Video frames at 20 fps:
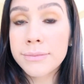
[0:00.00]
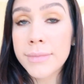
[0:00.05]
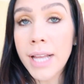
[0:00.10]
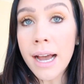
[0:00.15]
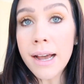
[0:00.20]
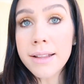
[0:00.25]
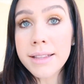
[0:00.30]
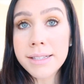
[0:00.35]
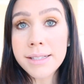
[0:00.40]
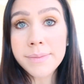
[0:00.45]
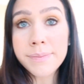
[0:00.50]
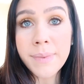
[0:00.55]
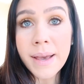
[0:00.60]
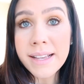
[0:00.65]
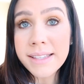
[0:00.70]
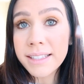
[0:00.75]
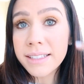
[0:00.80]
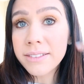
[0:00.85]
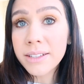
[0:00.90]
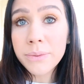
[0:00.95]
yeah, it's
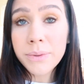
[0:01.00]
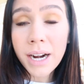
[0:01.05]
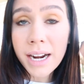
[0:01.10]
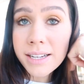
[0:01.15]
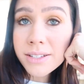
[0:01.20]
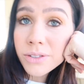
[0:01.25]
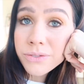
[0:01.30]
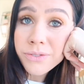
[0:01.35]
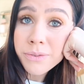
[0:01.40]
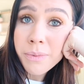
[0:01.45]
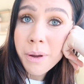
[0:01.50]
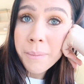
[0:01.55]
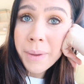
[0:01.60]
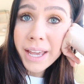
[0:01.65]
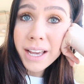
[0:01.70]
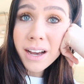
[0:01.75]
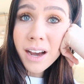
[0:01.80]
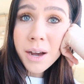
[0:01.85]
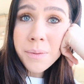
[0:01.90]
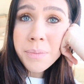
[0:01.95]
basically what I do for my
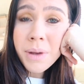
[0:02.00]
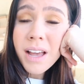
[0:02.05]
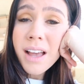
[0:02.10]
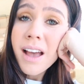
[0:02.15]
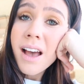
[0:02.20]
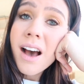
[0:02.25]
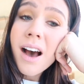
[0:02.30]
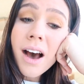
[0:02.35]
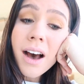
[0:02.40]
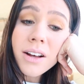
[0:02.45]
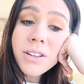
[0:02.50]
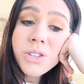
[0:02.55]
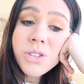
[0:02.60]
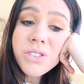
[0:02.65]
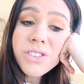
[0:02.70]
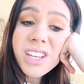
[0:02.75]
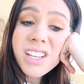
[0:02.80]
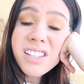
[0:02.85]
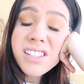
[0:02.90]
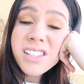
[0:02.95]
makeup. I'll
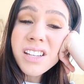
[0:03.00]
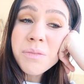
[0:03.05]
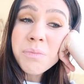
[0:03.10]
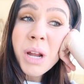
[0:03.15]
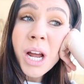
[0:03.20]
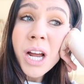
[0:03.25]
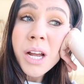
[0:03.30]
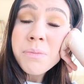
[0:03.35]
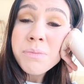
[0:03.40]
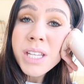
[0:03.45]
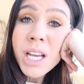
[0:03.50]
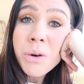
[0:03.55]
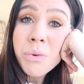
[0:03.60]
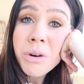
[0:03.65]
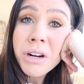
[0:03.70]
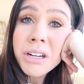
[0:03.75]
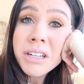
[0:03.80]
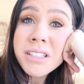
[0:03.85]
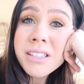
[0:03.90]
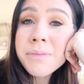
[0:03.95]
do this sometimes at
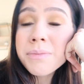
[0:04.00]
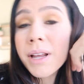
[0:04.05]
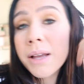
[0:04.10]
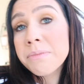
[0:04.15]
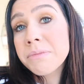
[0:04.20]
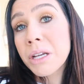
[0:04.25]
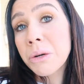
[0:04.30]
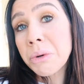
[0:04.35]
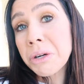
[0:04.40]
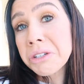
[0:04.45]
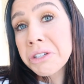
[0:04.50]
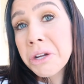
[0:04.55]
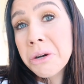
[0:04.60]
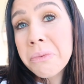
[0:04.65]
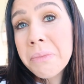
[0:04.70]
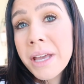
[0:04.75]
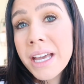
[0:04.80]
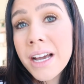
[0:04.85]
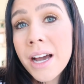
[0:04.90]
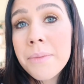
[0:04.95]
work, sometimes I wear no
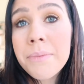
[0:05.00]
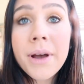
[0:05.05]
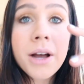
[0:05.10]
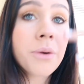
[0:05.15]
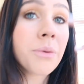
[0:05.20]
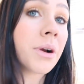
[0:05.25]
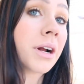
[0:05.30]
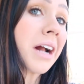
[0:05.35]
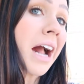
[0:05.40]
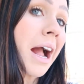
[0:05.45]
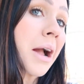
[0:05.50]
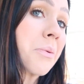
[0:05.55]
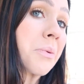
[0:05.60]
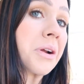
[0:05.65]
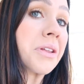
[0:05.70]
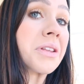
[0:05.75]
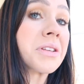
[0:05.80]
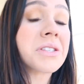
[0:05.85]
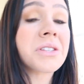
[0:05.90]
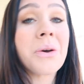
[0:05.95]
makeup at work. I
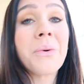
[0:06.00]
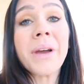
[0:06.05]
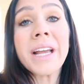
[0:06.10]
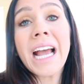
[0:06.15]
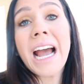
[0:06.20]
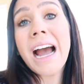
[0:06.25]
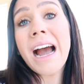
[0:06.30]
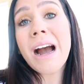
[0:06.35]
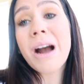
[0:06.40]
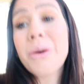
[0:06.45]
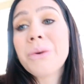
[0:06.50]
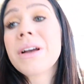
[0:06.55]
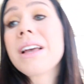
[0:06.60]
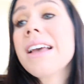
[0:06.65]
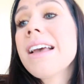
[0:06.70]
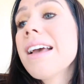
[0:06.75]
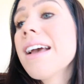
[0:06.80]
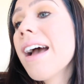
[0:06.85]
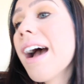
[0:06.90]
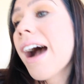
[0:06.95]
wear this going out.
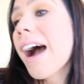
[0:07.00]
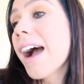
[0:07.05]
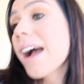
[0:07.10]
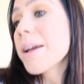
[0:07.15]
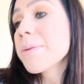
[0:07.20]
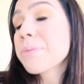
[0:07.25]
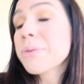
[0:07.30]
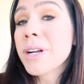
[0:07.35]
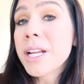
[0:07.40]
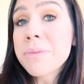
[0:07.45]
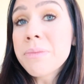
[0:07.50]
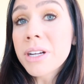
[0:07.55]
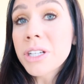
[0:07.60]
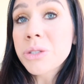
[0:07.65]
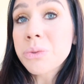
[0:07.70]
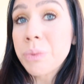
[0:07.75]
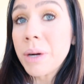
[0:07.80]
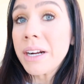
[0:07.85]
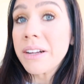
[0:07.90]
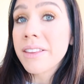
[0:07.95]
I pretty
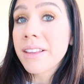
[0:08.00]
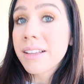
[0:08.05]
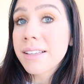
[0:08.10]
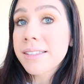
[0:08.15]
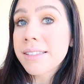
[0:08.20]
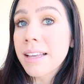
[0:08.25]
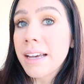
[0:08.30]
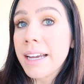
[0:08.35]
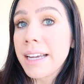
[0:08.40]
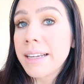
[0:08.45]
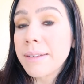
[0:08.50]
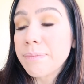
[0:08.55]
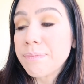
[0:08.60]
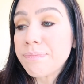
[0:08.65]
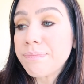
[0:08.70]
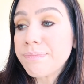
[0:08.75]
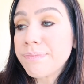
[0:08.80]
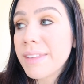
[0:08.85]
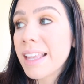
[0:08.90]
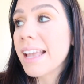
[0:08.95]
much wear this like
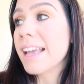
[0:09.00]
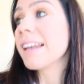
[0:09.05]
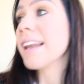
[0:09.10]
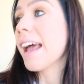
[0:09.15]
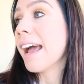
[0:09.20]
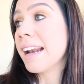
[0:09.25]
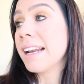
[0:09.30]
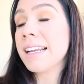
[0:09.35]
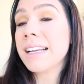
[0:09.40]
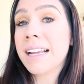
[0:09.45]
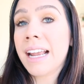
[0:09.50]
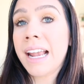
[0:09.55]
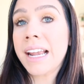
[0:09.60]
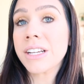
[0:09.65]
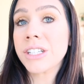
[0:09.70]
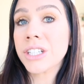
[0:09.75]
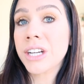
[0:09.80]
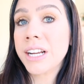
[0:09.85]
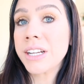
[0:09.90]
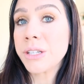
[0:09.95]
in any
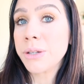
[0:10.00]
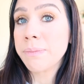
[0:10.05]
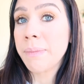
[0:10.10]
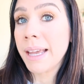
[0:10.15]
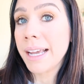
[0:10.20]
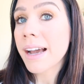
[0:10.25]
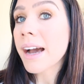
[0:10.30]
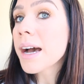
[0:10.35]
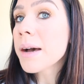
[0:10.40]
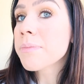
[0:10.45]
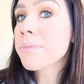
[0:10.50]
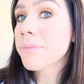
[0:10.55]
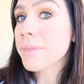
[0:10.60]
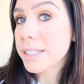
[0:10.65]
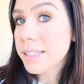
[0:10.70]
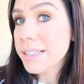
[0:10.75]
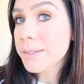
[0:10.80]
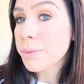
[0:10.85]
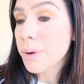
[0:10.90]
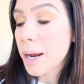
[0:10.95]
occasion I do makeup.
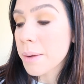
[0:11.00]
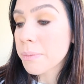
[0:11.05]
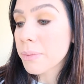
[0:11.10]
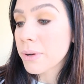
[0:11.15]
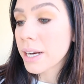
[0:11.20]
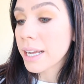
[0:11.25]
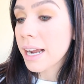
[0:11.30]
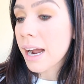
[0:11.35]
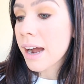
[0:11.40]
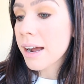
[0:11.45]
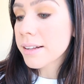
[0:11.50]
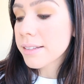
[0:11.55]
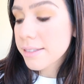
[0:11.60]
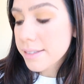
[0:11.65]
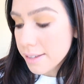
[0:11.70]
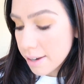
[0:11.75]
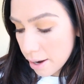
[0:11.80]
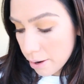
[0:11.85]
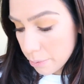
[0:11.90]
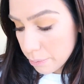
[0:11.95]
This is what I'm putting on.
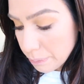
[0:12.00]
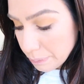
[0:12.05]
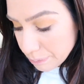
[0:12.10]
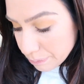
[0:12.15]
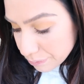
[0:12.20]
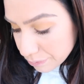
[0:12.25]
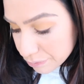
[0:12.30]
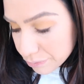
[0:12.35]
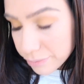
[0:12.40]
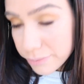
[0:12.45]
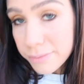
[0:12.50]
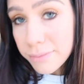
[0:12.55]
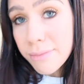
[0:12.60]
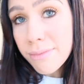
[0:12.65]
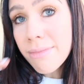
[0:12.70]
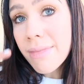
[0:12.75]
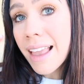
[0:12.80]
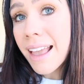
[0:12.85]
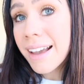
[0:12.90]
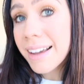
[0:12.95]
So
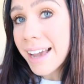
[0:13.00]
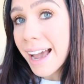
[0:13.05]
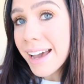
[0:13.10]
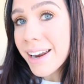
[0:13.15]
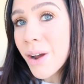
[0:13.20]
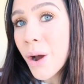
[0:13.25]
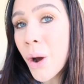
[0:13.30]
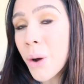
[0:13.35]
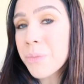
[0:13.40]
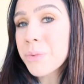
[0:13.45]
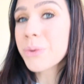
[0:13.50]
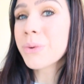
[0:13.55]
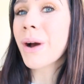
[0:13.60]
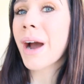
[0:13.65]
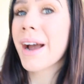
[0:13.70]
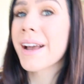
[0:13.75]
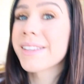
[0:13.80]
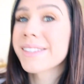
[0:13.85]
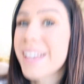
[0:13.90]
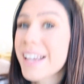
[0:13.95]
again, hope you
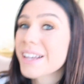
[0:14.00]
guys